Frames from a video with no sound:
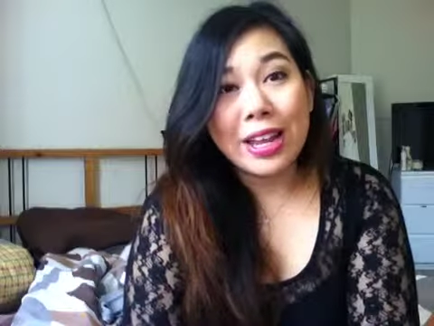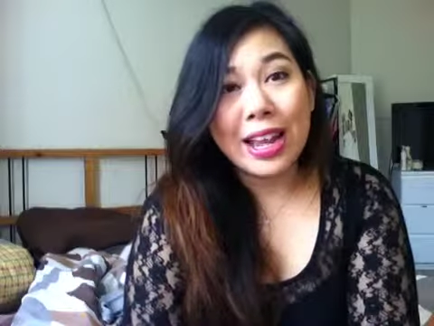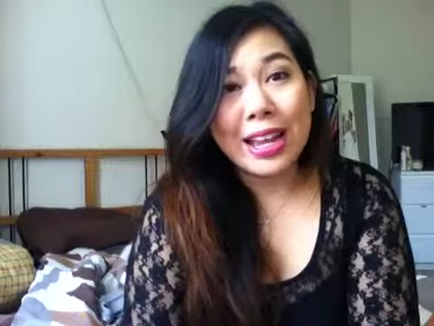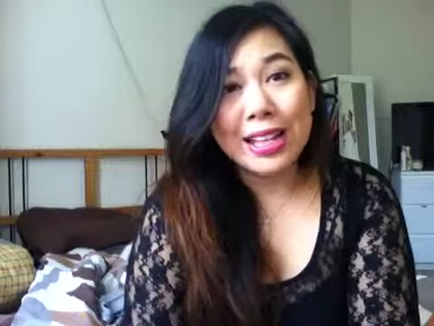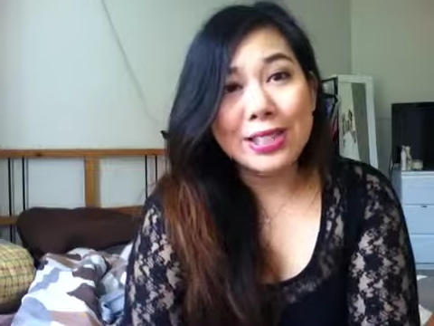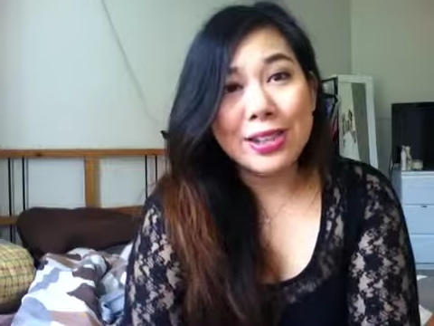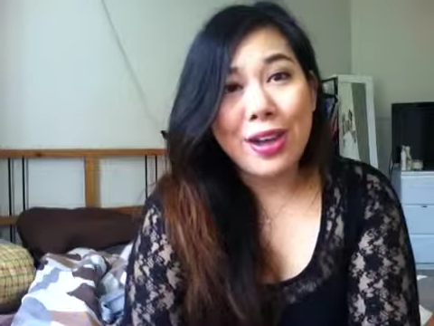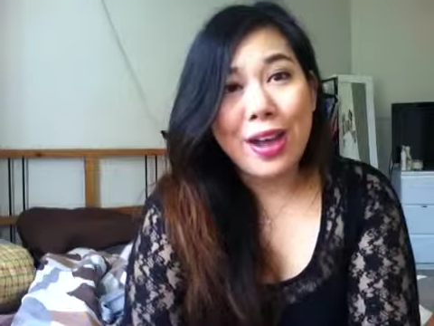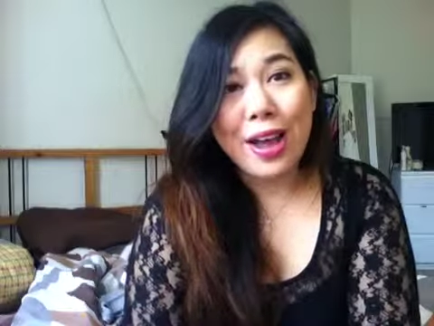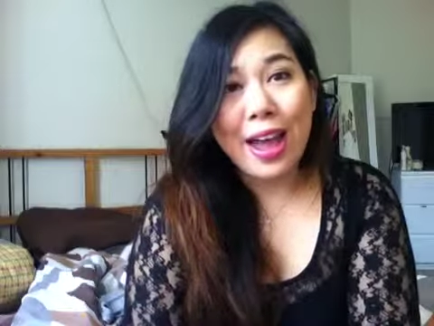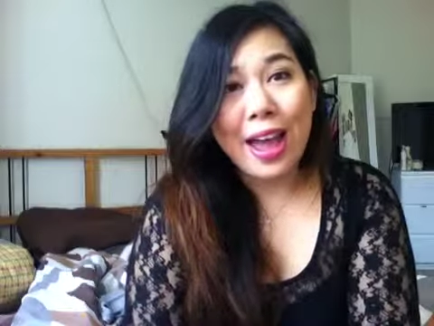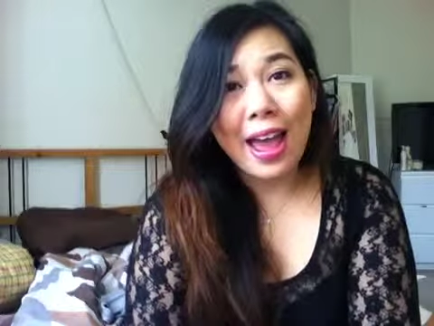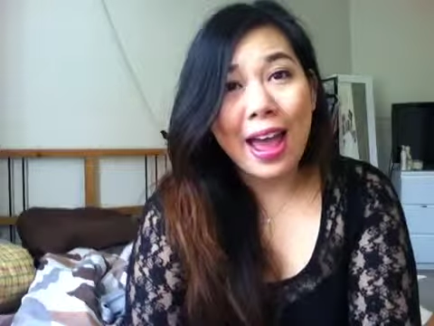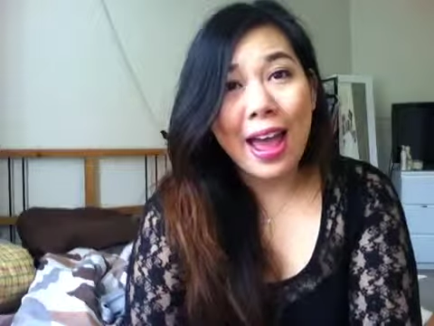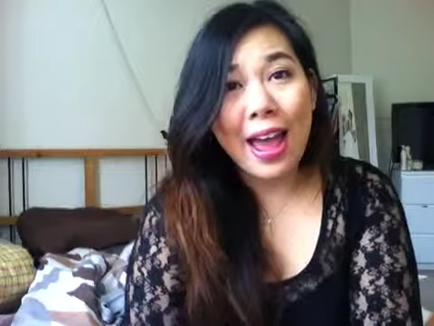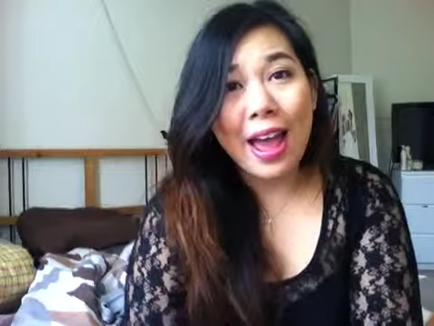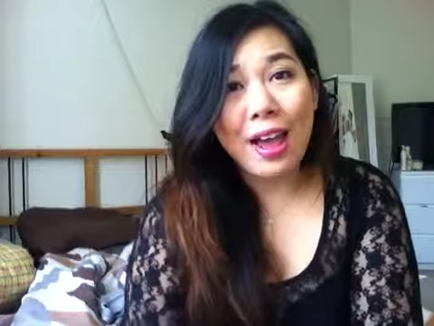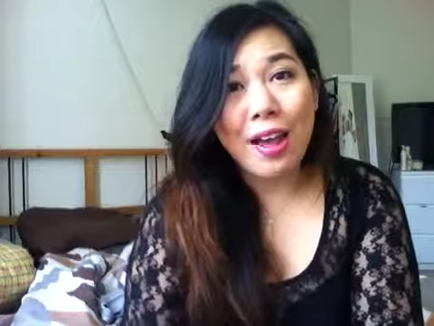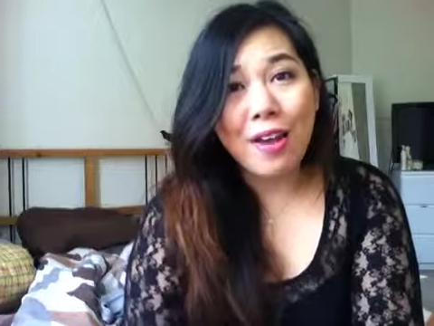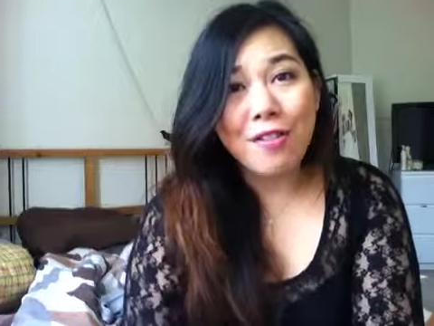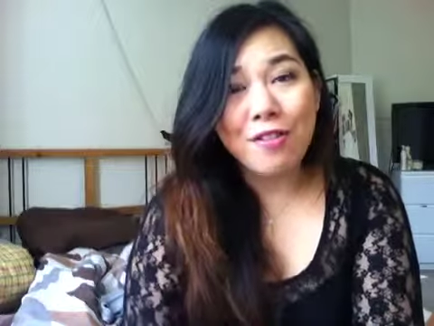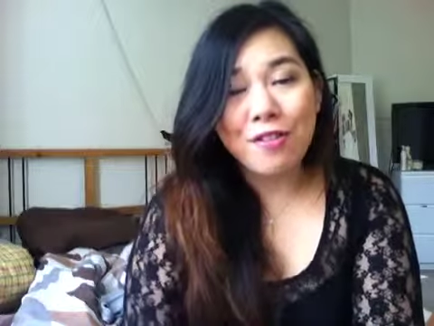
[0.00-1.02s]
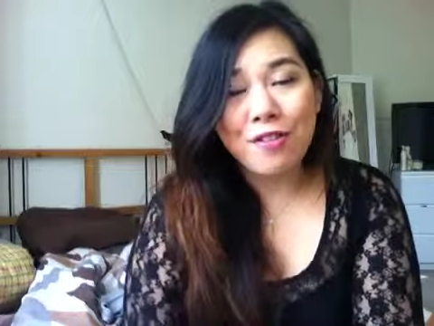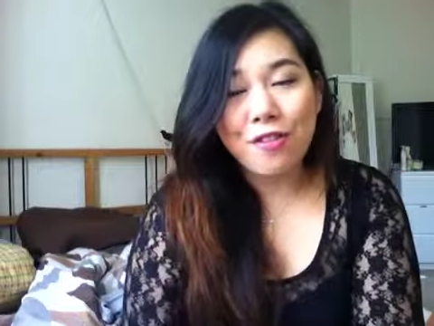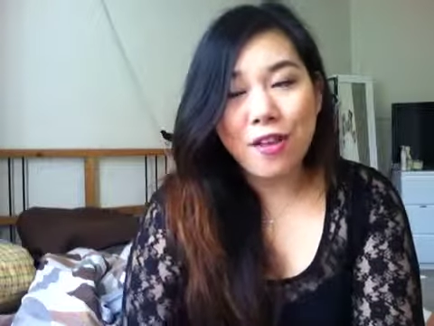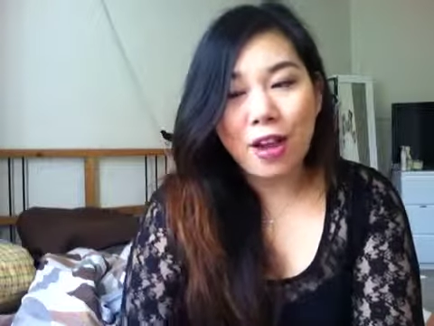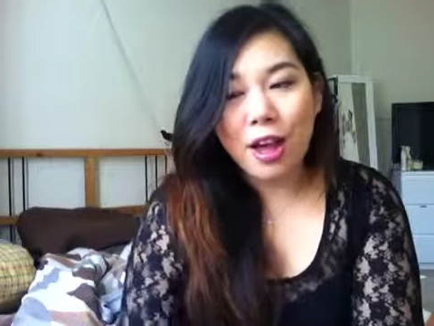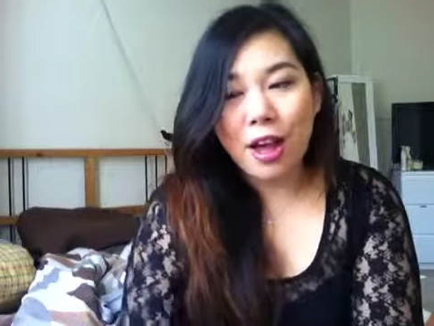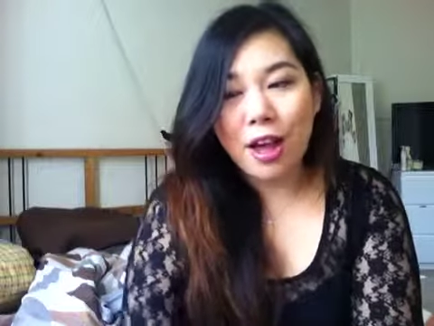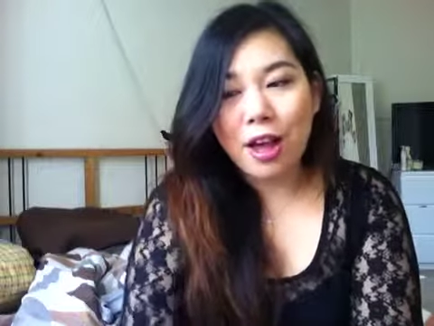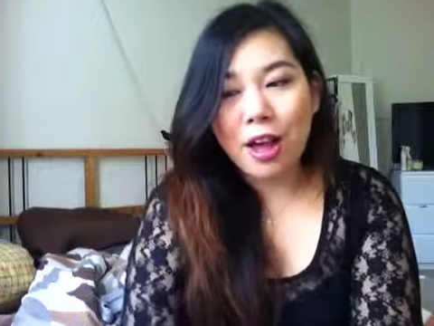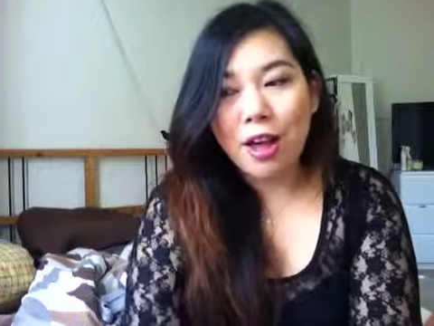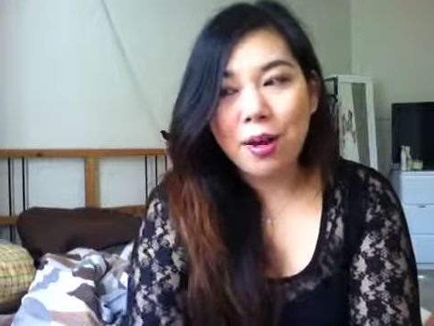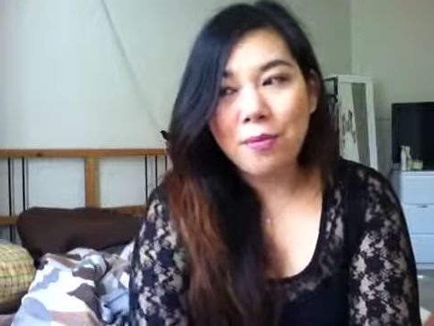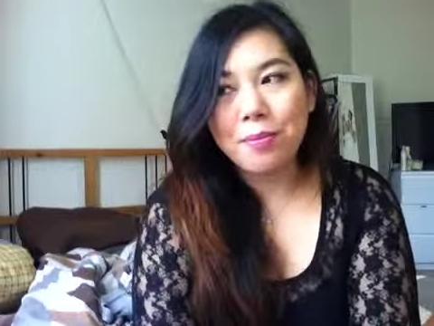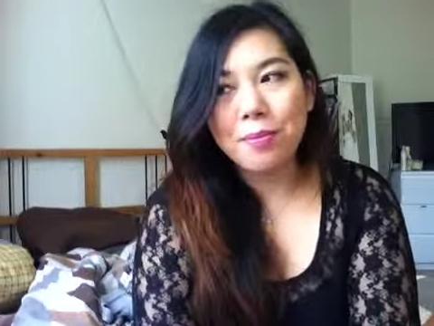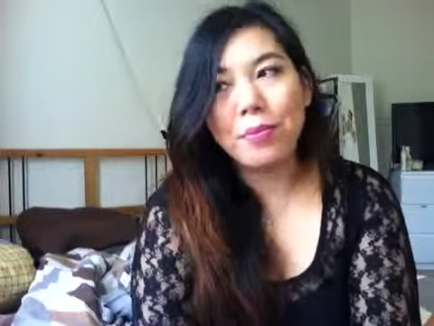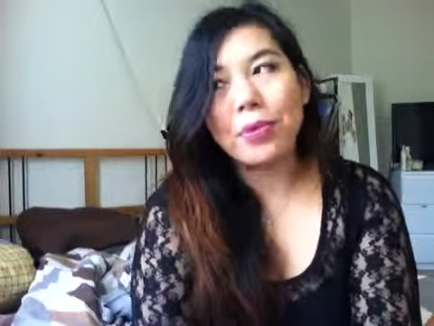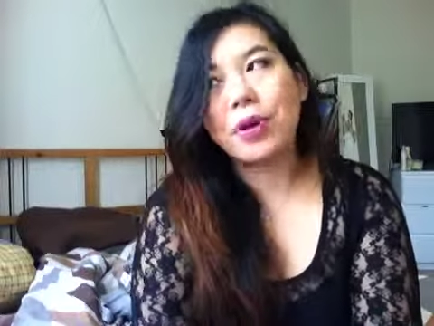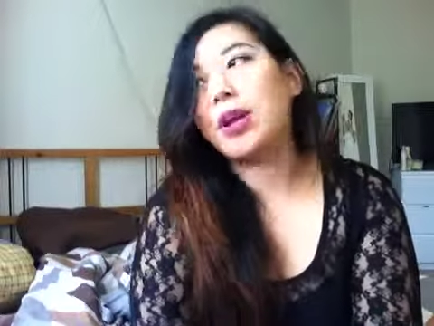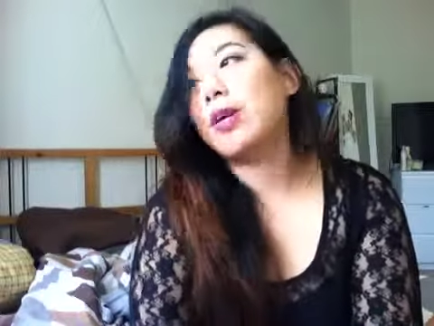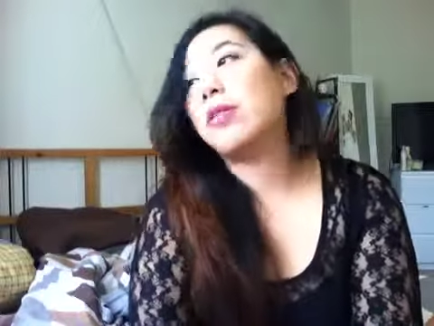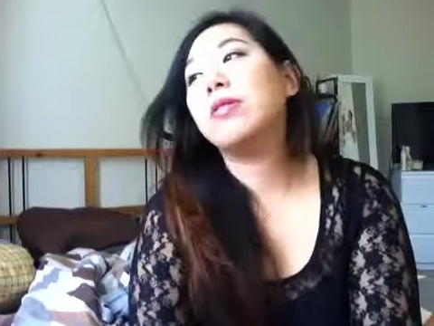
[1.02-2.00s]
Yes, I have
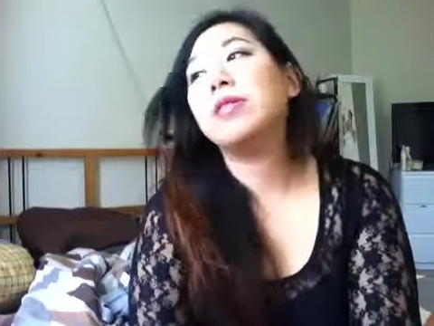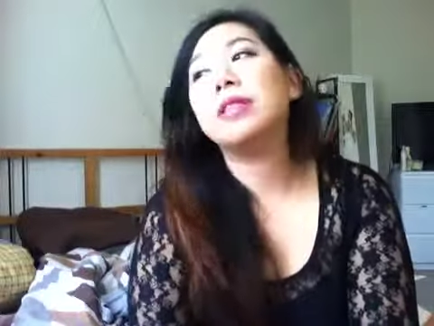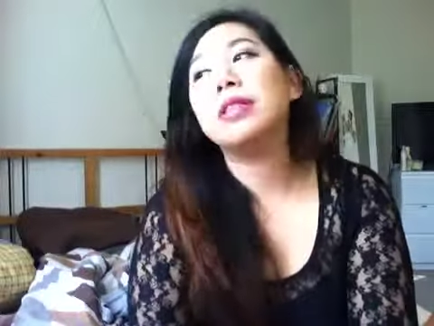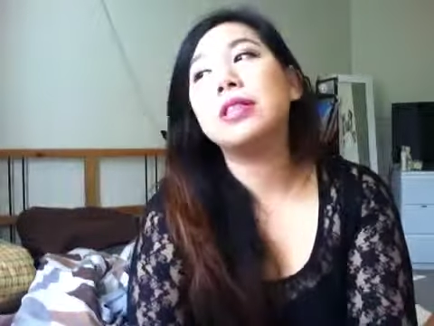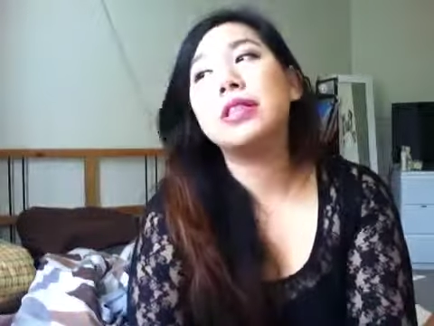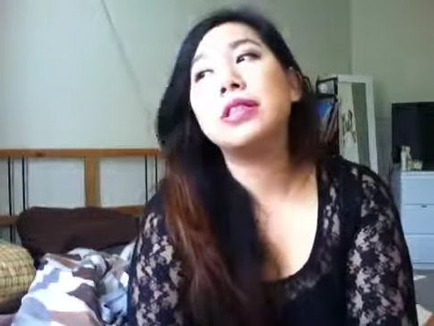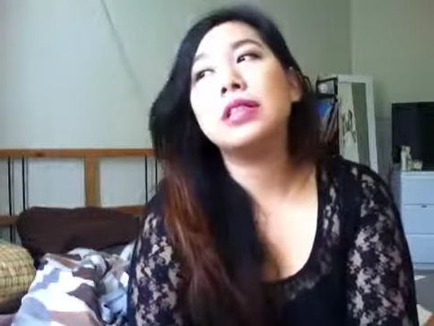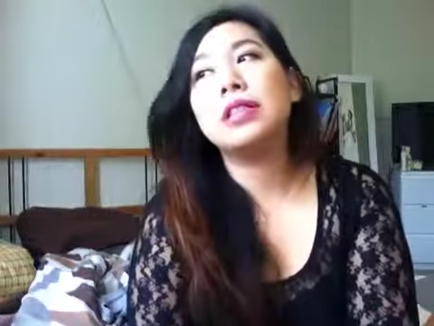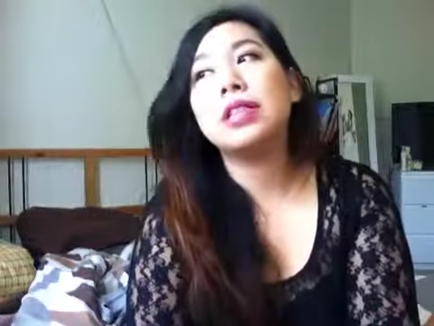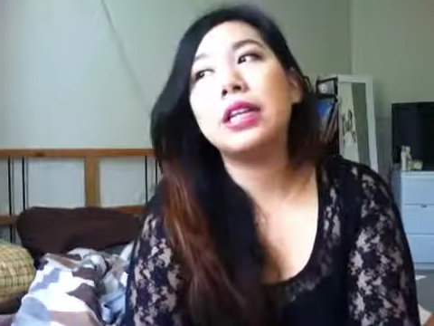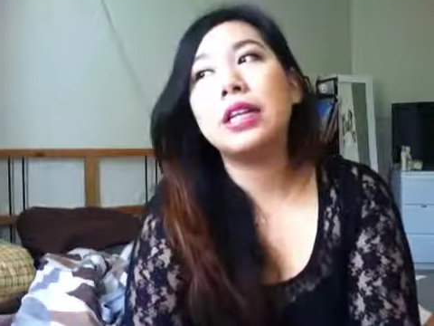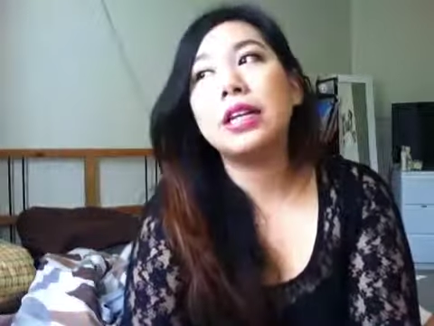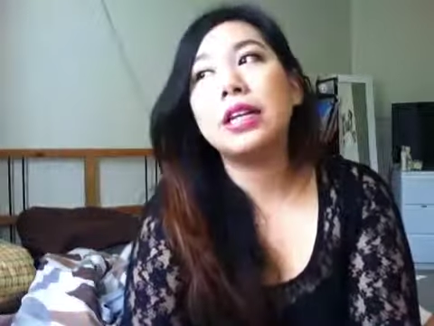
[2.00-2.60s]
um, when I was